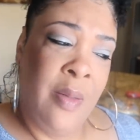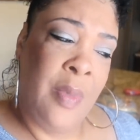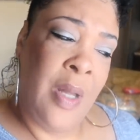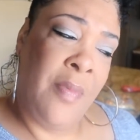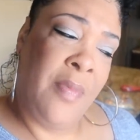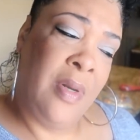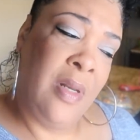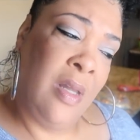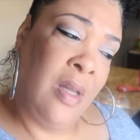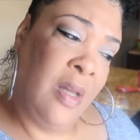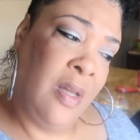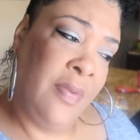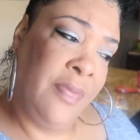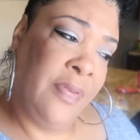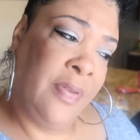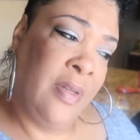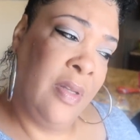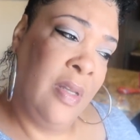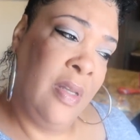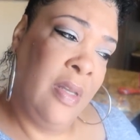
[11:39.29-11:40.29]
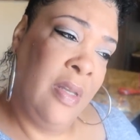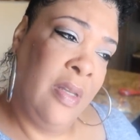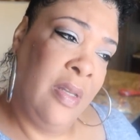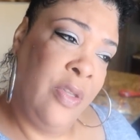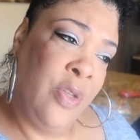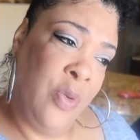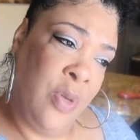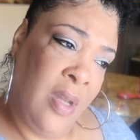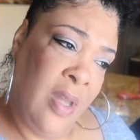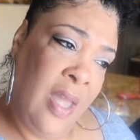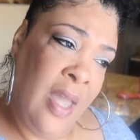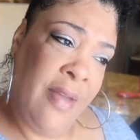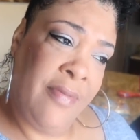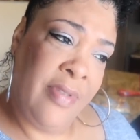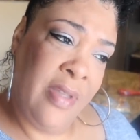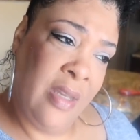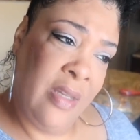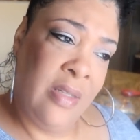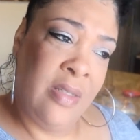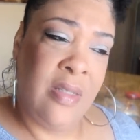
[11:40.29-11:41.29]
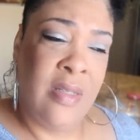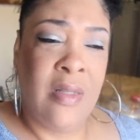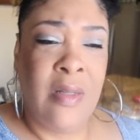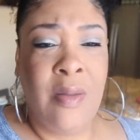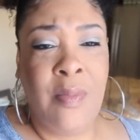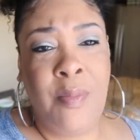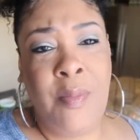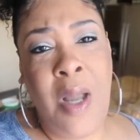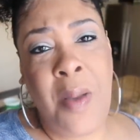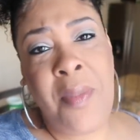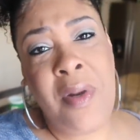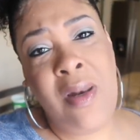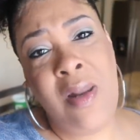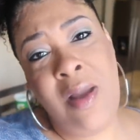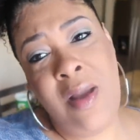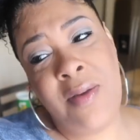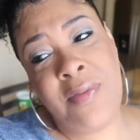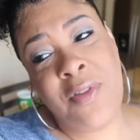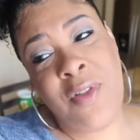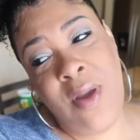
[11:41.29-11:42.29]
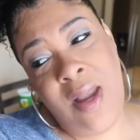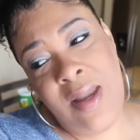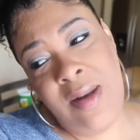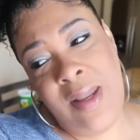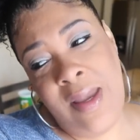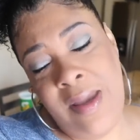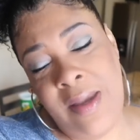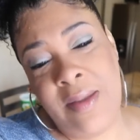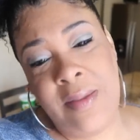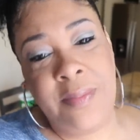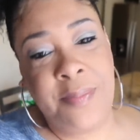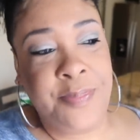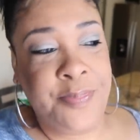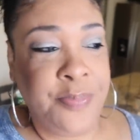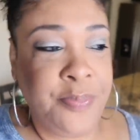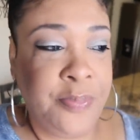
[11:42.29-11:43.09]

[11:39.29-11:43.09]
Mama love, you can have this. Mama Love, try that.